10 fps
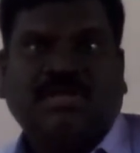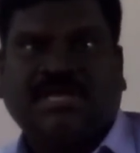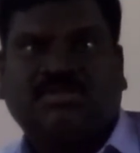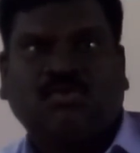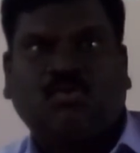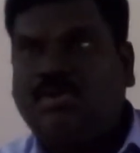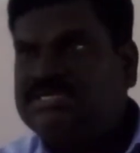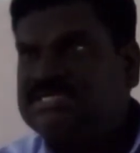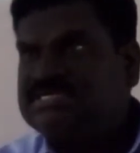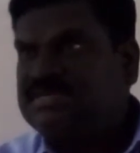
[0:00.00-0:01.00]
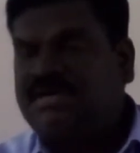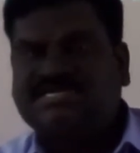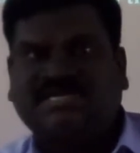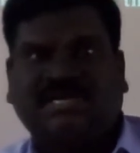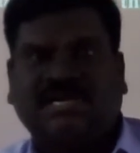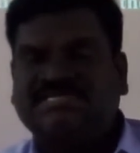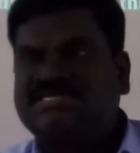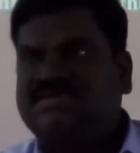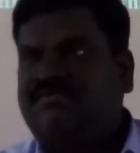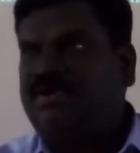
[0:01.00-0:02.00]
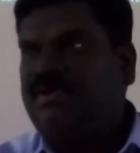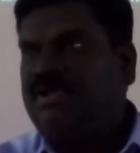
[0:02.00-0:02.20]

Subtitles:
earth core is in solid state, consists of